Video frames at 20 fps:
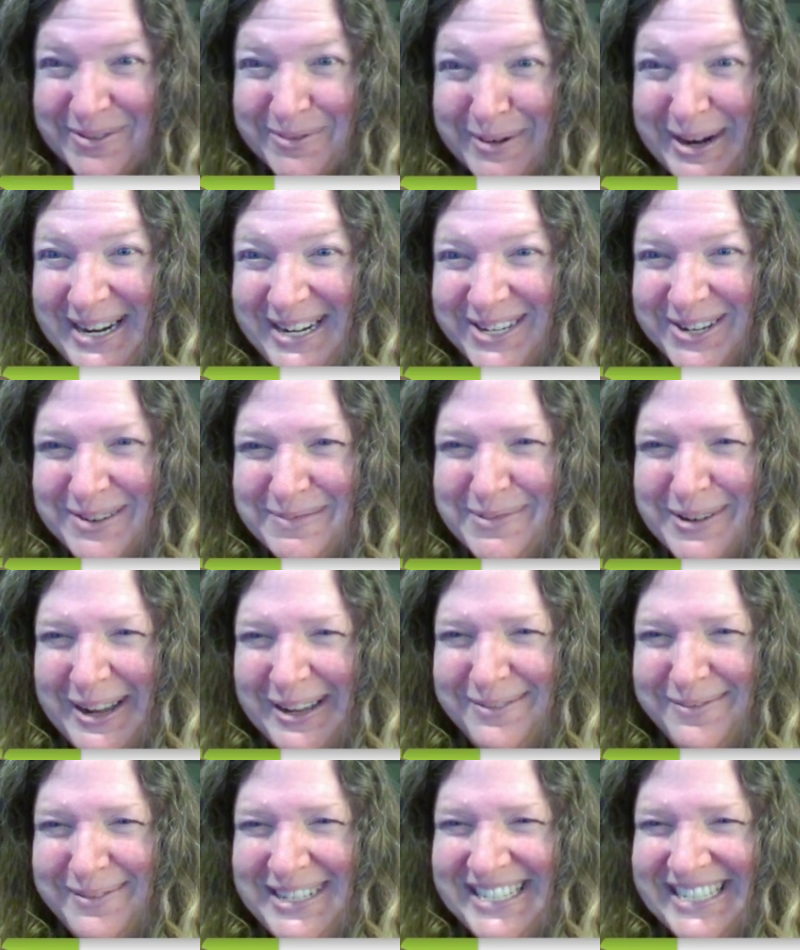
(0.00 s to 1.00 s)
This is a
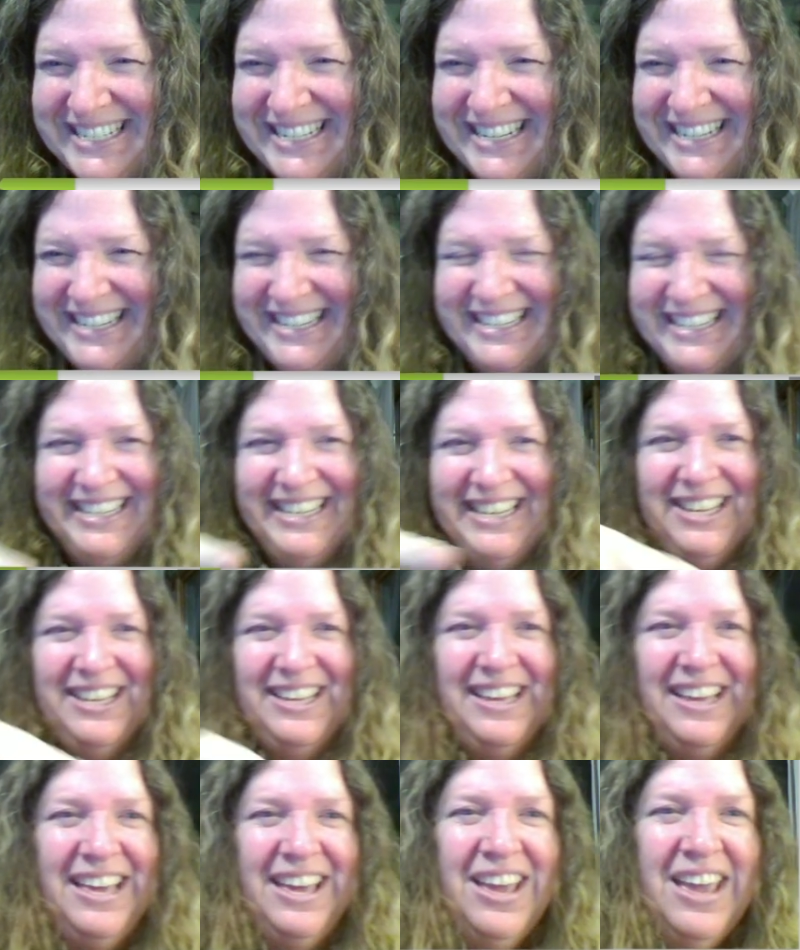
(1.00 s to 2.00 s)
ratio problem, isn't it?
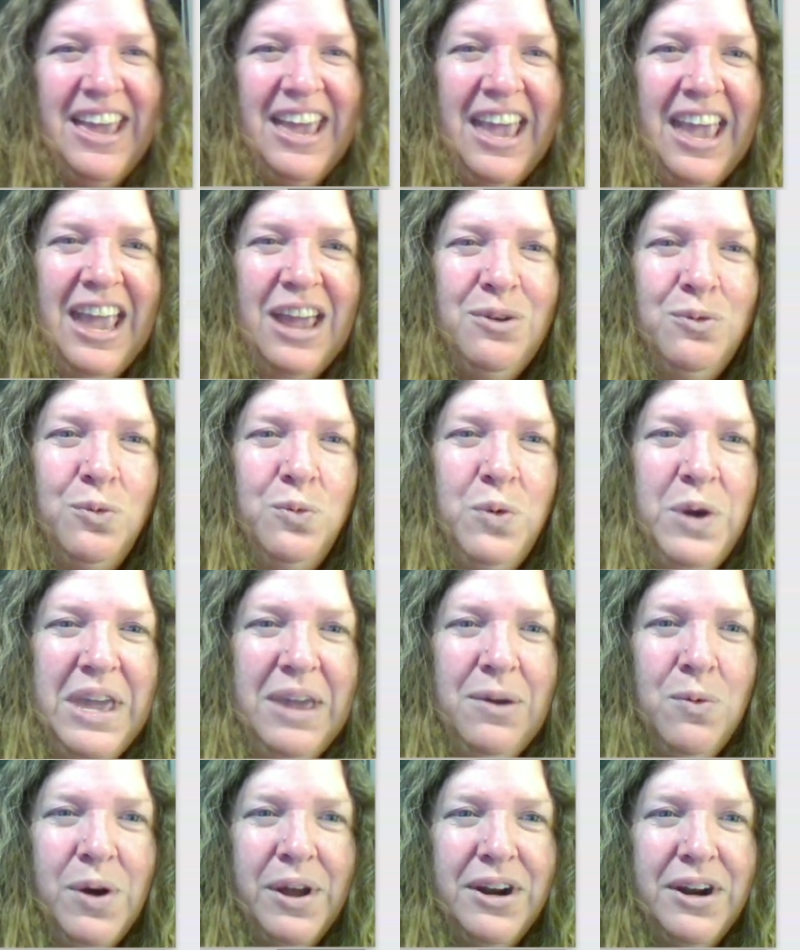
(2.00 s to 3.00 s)

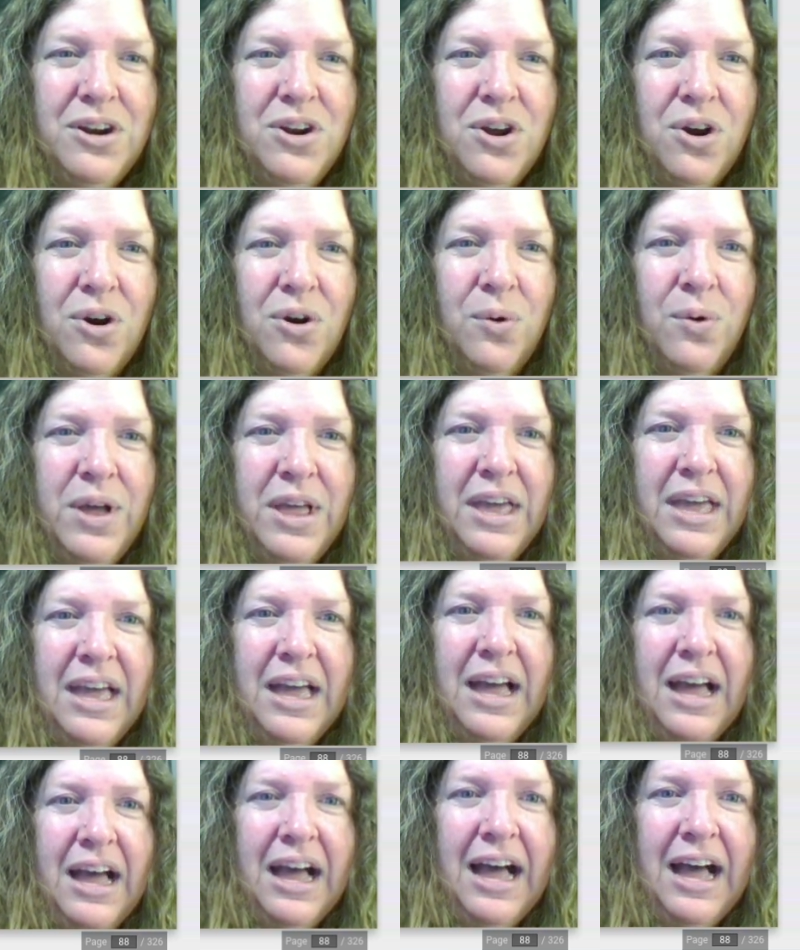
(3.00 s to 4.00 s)
And we want to
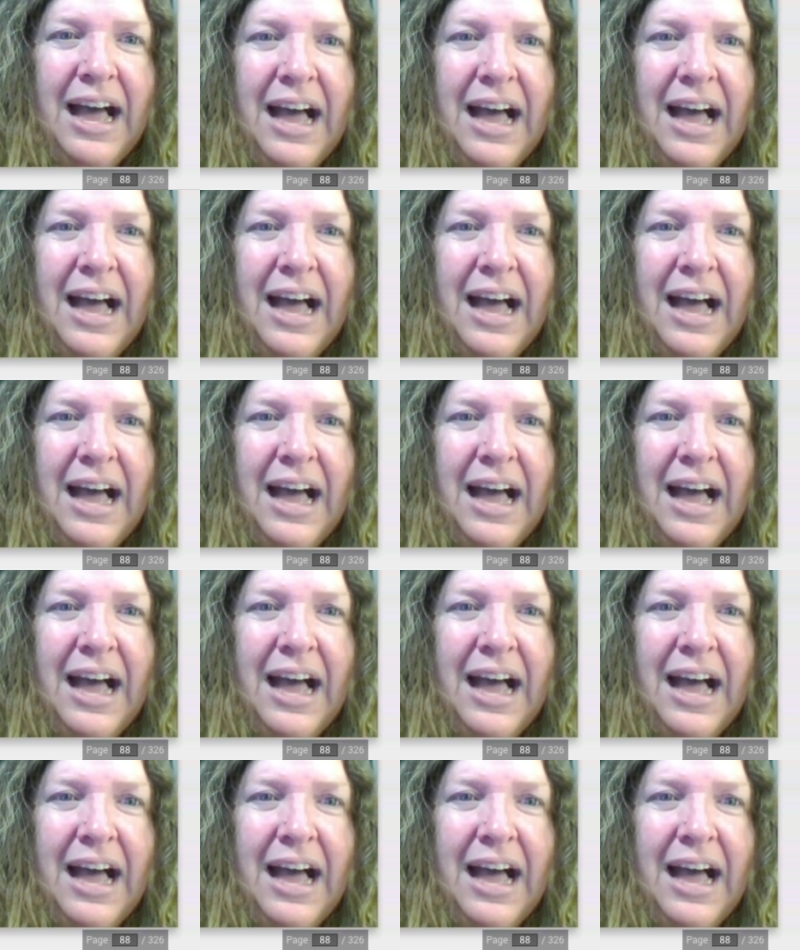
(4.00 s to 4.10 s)
know